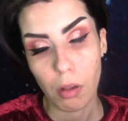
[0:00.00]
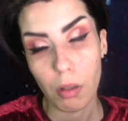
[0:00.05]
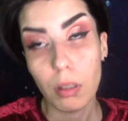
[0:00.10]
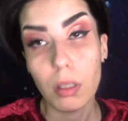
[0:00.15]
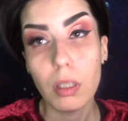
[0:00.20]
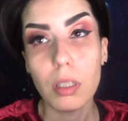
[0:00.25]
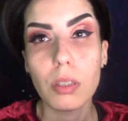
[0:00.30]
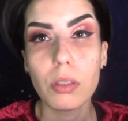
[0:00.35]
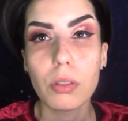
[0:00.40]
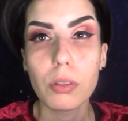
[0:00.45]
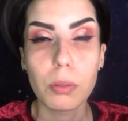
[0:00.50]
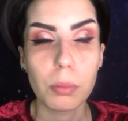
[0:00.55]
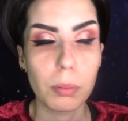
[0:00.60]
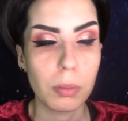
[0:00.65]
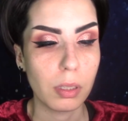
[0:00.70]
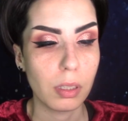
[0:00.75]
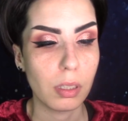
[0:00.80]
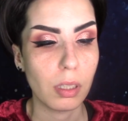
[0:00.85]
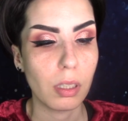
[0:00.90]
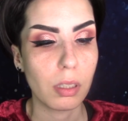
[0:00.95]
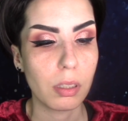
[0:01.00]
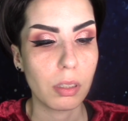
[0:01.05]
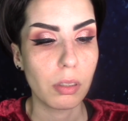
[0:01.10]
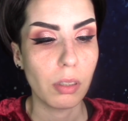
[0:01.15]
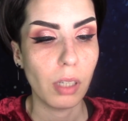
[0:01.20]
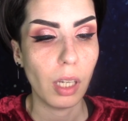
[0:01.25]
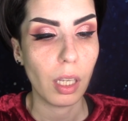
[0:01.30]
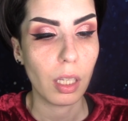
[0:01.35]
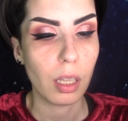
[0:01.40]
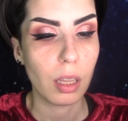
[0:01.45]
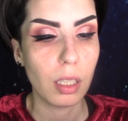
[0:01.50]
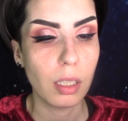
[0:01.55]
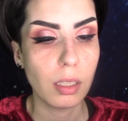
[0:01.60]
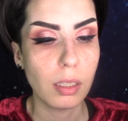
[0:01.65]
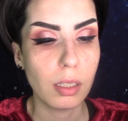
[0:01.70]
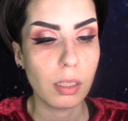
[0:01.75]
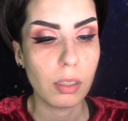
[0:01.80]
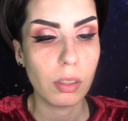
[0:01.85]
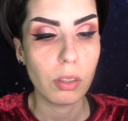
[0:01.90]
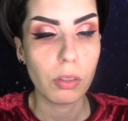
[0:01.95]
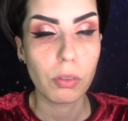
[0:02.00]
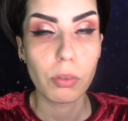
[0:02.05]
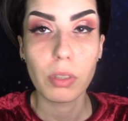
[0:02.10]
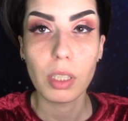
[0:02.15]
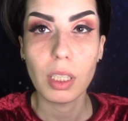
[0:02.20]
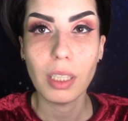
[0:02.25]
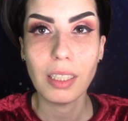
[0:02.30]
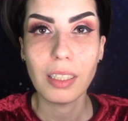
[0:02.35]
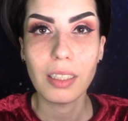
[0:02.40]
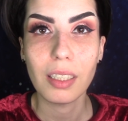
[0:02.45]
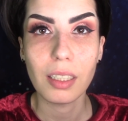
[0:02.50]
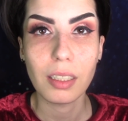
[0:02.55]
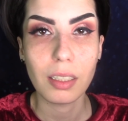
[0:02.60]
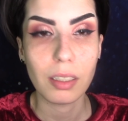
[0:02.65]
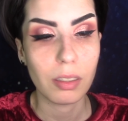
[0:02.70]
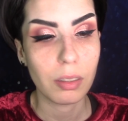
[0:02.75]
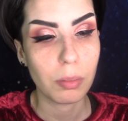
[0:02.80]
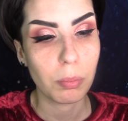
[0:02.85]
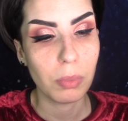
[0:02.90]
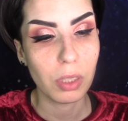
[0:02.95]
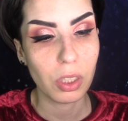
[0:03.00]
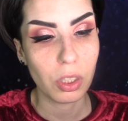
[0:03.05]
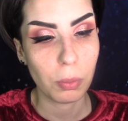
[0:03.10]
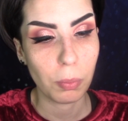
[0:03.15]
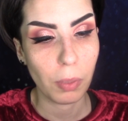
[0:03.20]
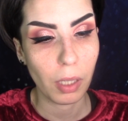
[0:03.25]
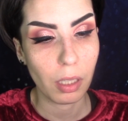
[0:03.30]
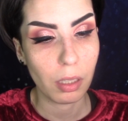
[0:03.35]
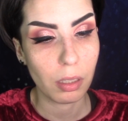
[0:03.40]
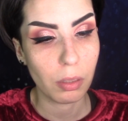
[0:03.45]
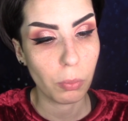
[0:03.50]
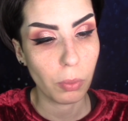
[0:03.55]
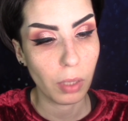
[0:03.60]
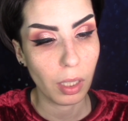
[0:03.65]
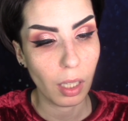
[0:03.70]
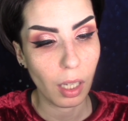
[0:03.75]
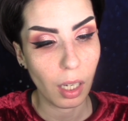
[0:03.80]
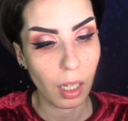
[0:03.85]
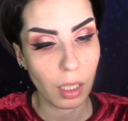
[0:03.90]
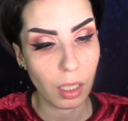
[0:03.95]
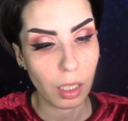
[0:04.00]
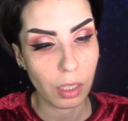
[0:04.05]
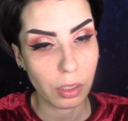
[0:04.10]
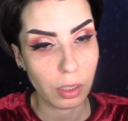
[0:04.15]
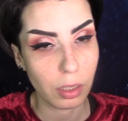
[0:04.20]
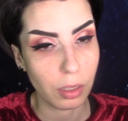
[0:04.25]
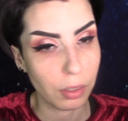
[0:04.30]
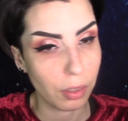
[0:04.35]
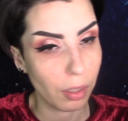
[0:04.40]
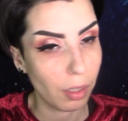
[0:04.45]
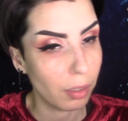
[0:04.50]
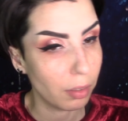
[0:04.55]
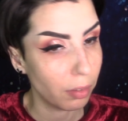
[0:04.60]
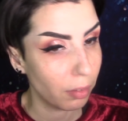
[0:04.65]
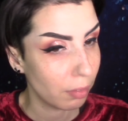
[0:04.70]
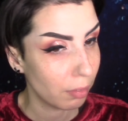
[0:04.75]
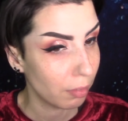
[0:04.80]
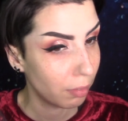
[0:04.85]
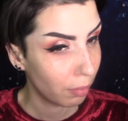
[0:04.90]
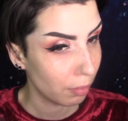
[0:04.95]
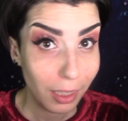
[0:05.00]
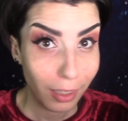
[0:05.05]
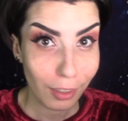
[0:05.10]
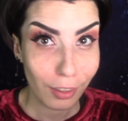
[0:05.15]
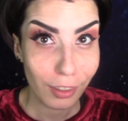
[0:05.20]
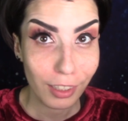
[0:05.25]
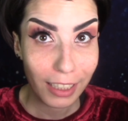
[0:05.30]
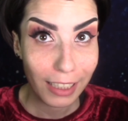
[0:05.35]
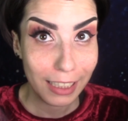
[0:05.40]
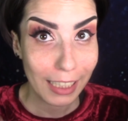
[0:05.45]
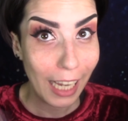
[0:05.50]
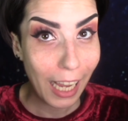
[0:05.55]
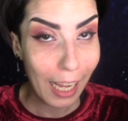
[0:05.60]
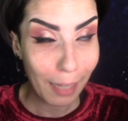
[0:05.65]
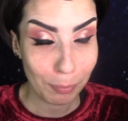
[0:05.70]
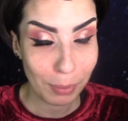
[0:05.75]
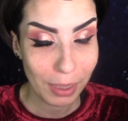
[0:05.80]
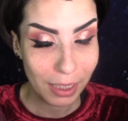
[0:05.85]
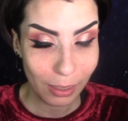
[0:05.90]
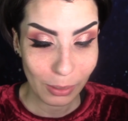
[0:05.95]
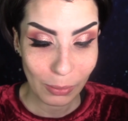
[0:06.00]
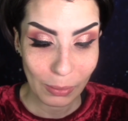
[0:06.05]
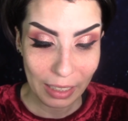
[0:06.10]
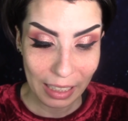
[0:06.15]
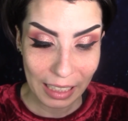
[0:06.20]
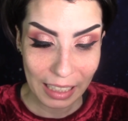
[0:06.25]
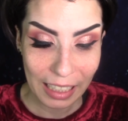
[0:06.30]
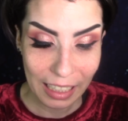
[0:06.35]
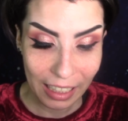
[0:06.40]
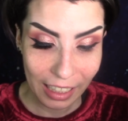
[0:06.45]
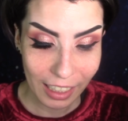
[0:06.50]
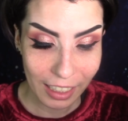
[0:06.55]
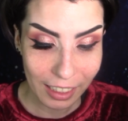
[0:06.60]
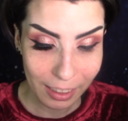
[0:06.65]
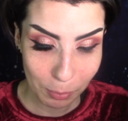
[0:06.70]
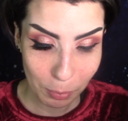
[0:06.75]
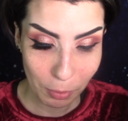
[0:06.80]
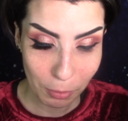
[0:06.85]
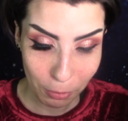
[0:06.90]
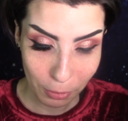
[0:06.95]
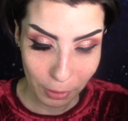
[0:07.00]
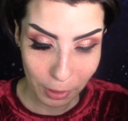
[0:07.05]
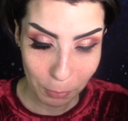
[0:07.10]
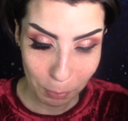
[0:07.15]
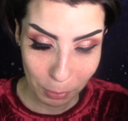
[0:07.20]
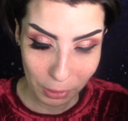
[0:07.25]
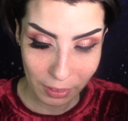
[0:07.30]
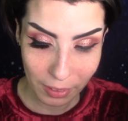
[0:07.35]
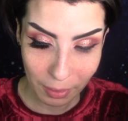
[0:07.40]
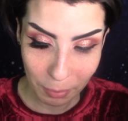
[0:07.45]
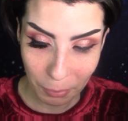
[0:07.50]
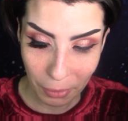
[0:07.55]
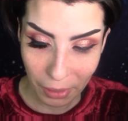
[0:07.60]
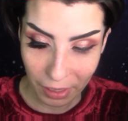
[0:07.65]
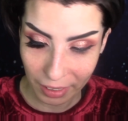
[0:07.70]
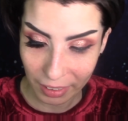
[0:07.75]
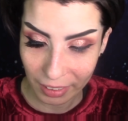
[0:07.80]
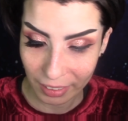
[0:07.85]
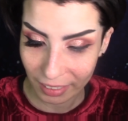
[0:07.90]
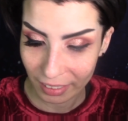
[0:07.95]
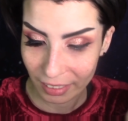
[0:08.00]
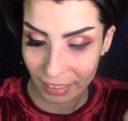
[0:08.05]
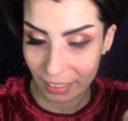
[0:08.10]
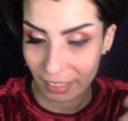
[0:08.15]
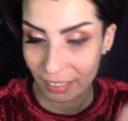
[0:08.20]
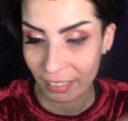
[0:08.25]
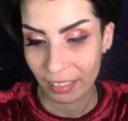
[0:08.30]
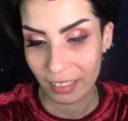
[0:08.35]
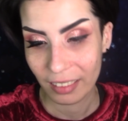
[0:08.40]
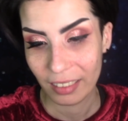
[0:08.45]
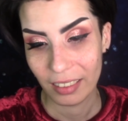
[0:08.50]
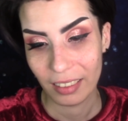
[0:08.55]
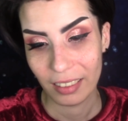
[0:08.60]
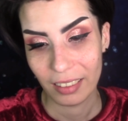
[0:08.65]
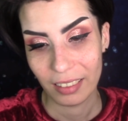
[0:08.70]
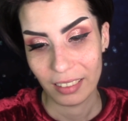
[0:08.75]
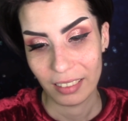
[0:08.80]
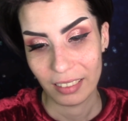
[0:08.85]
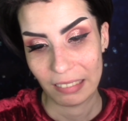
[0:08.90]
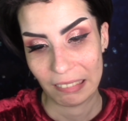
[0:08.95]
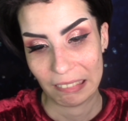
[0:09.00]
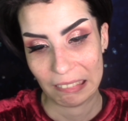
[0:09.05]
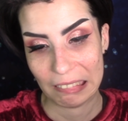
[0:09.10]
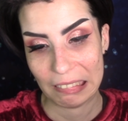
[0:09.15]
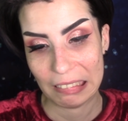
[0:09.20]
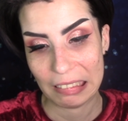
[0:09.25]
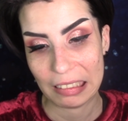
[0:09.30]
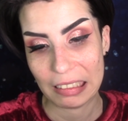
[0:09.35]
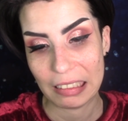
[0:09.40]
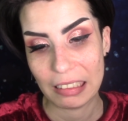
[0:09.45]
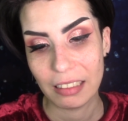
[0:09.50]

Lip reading: All the YouTubers are correct. This look really does look much better with eyelashes on. It looked absolutely hideous before I put them on. Ugh.